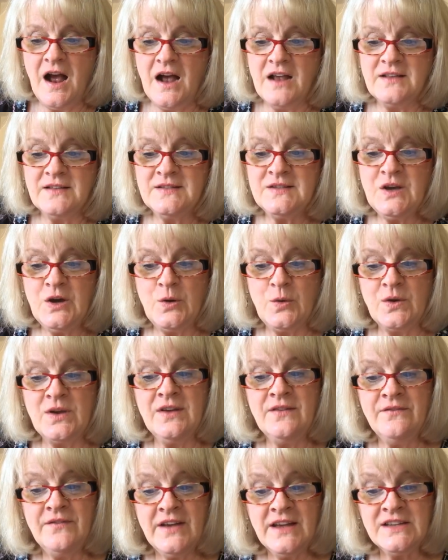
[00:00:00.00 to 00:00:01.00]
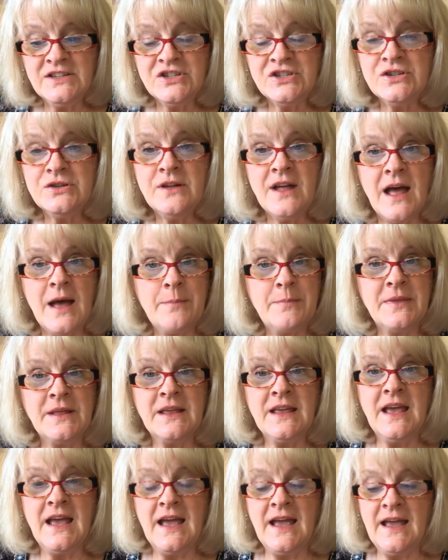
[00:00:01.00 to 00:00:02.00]
So conventional
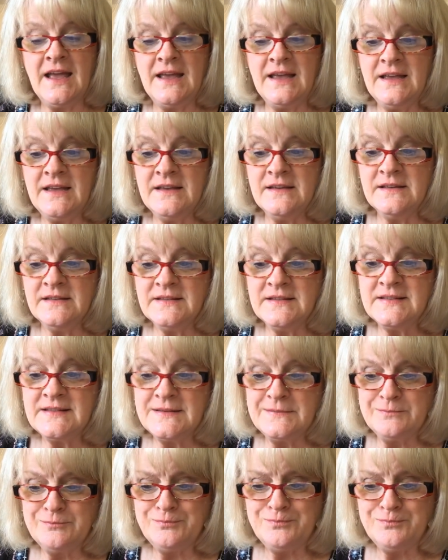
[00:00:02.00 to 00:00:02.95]
applique is